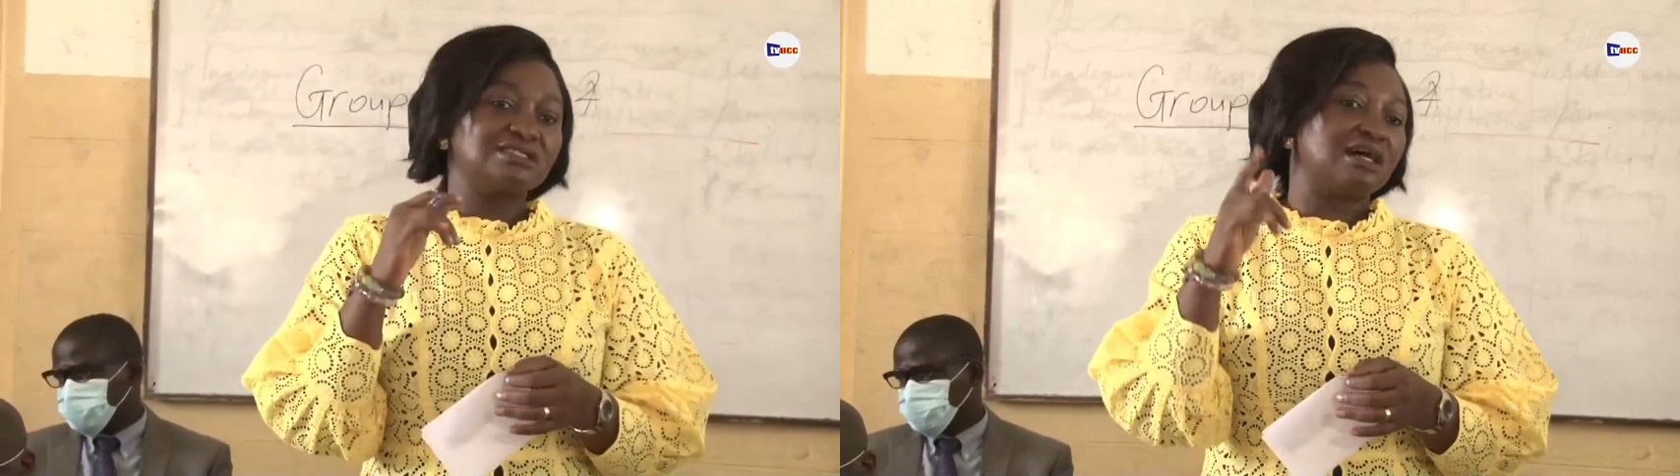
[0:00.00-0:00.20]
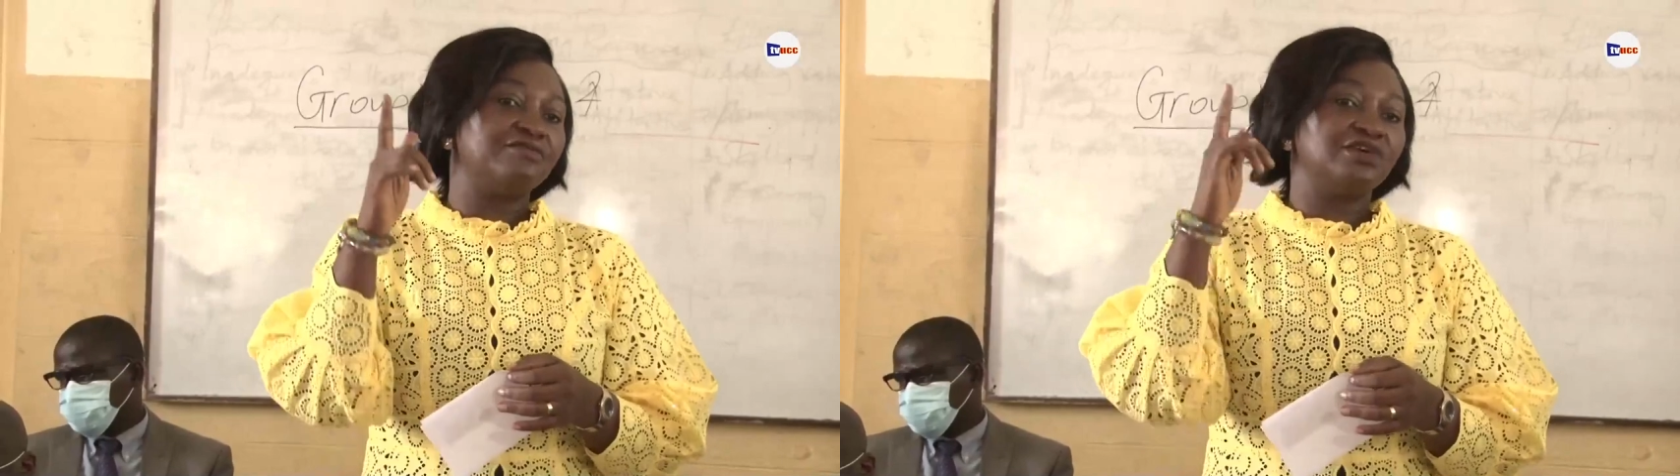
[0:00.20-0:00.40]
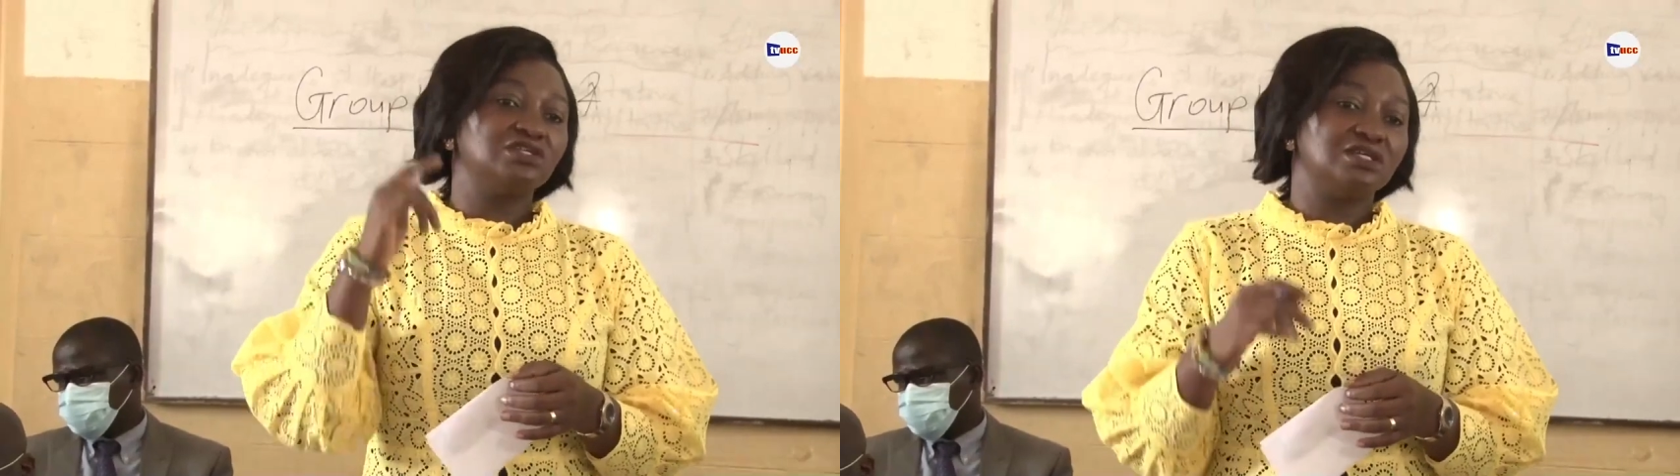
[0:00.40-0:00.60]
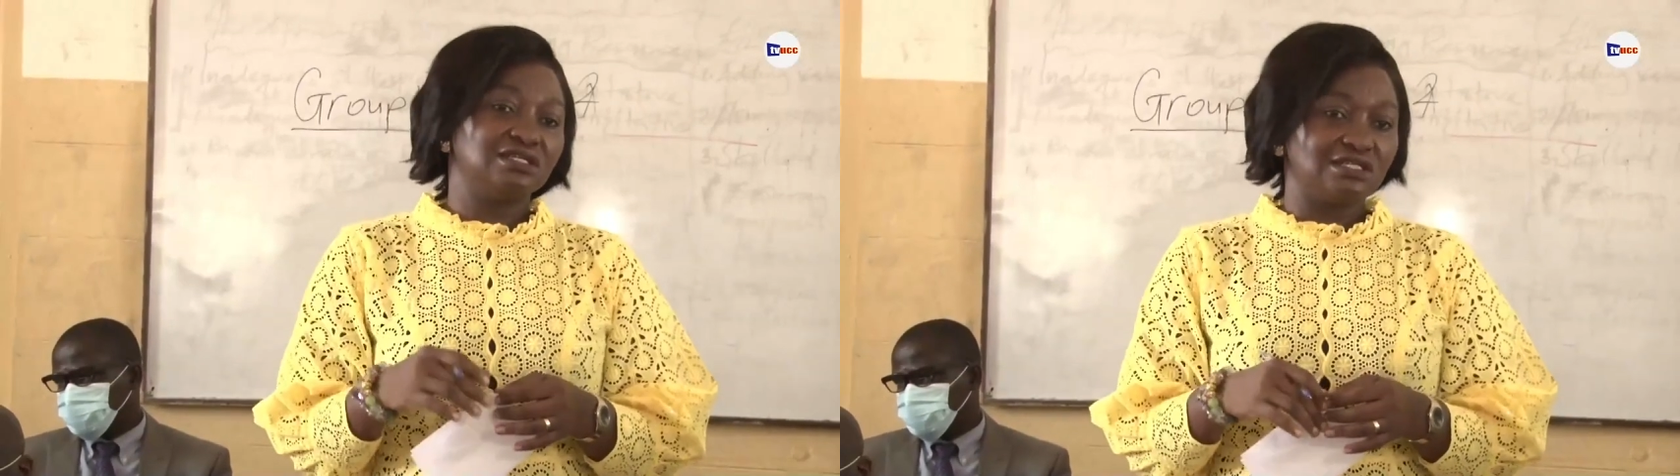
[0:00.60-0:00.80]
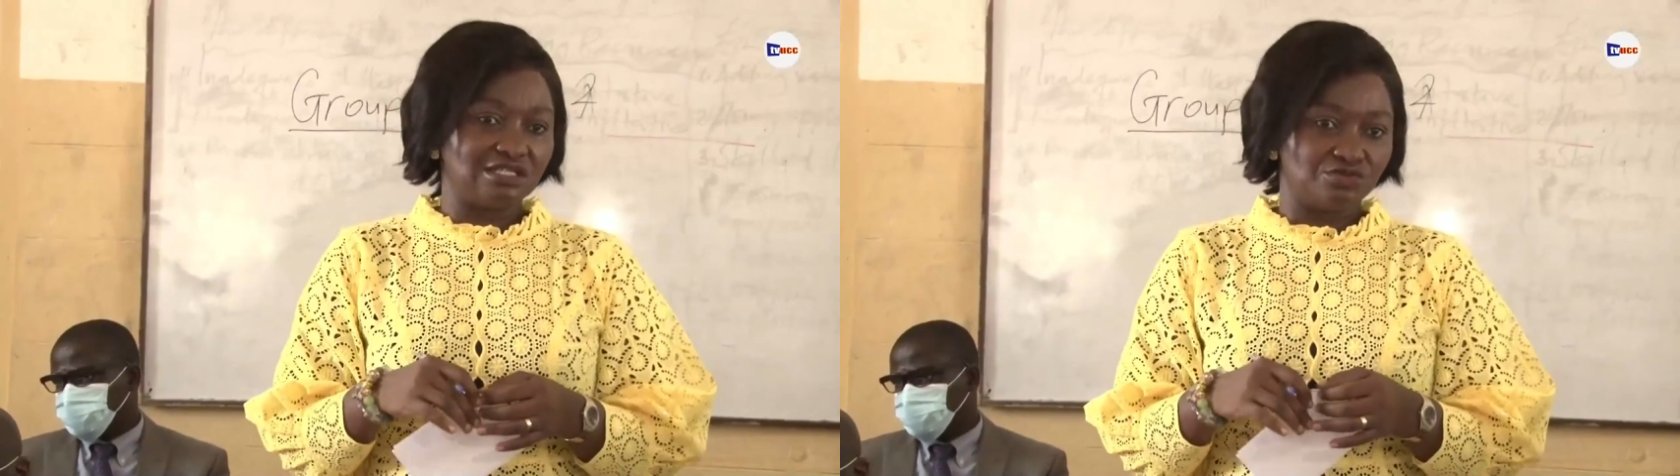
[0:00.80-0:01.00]
salvage
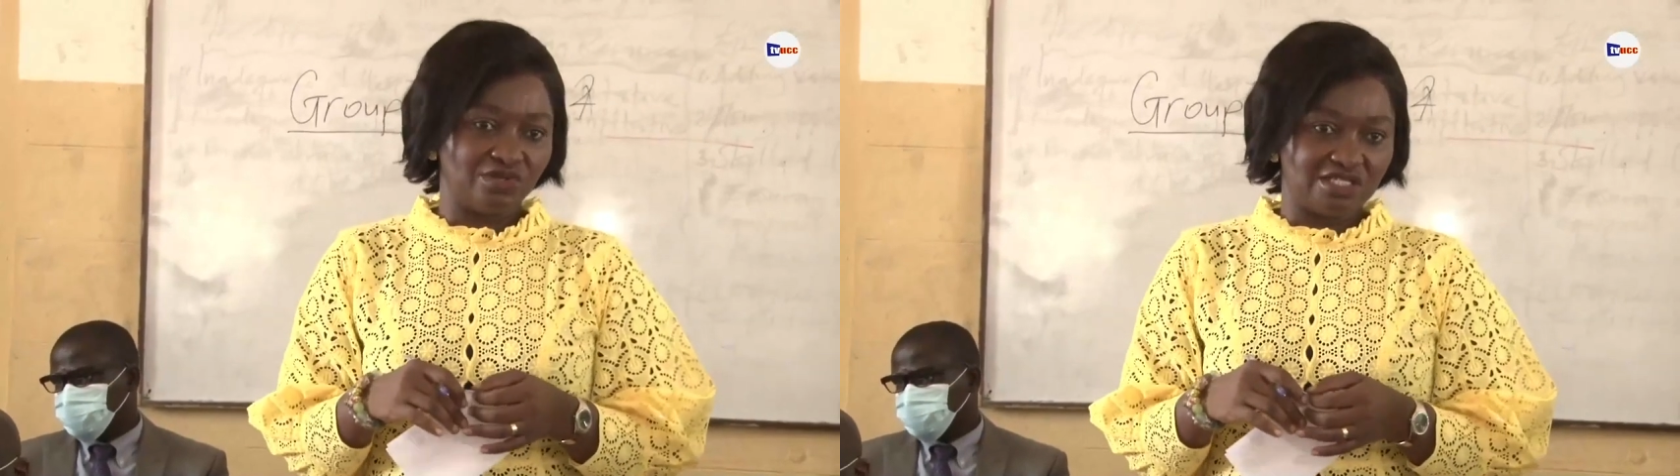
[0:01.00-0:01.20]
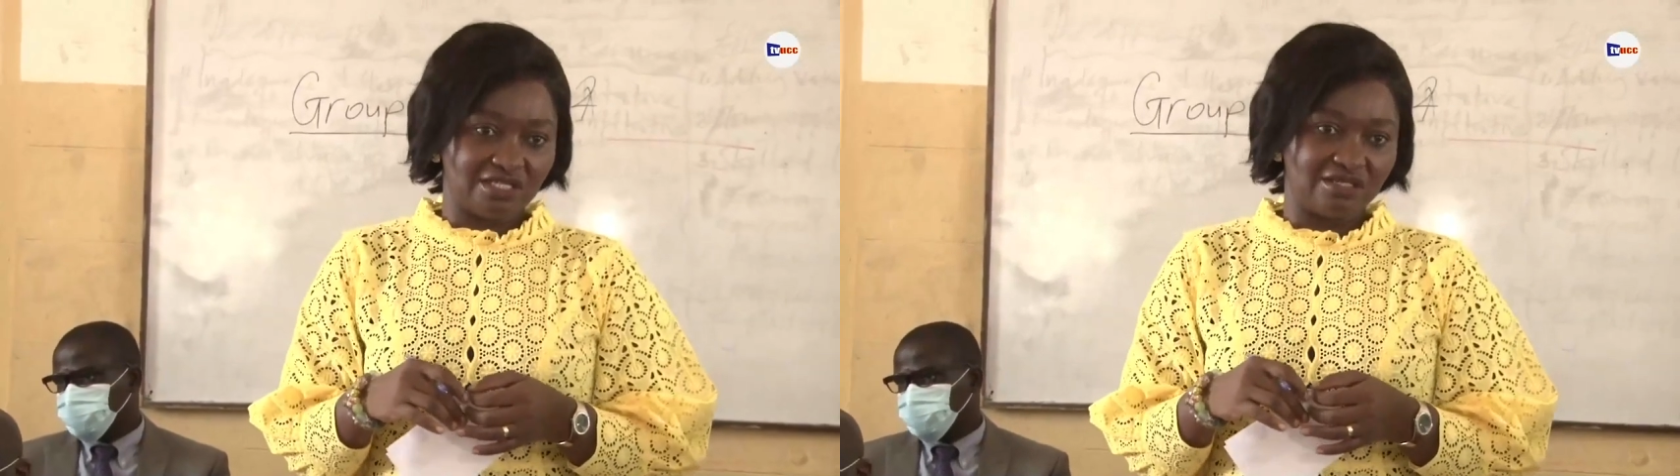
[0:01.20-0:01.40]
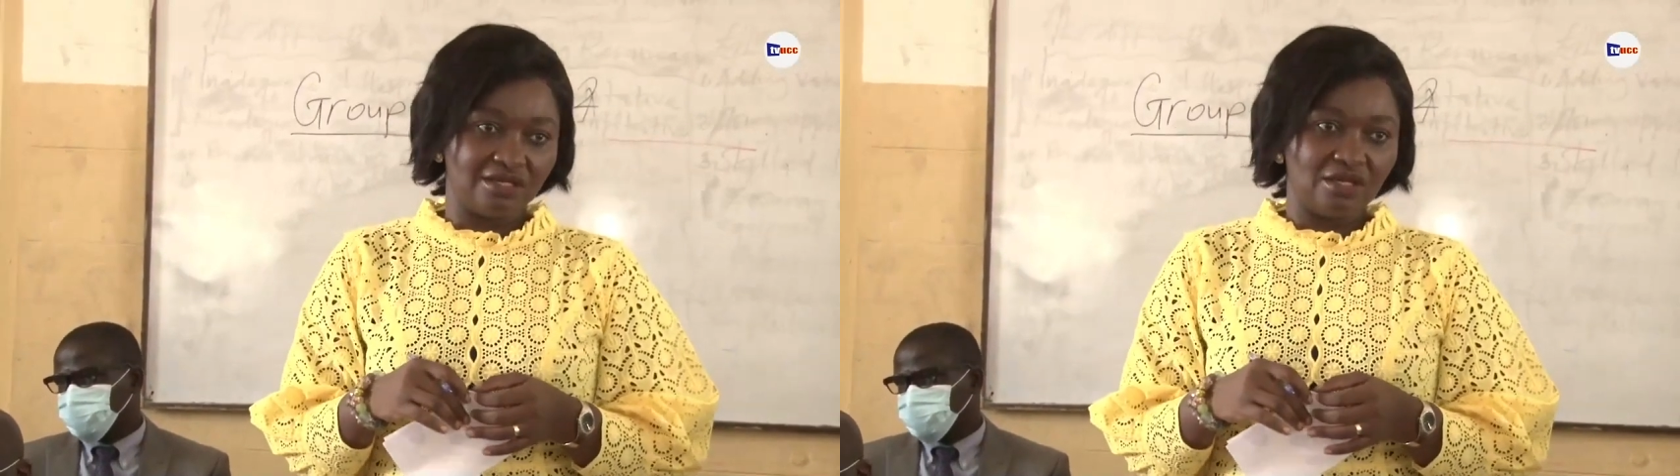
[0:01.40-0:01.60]
the situation?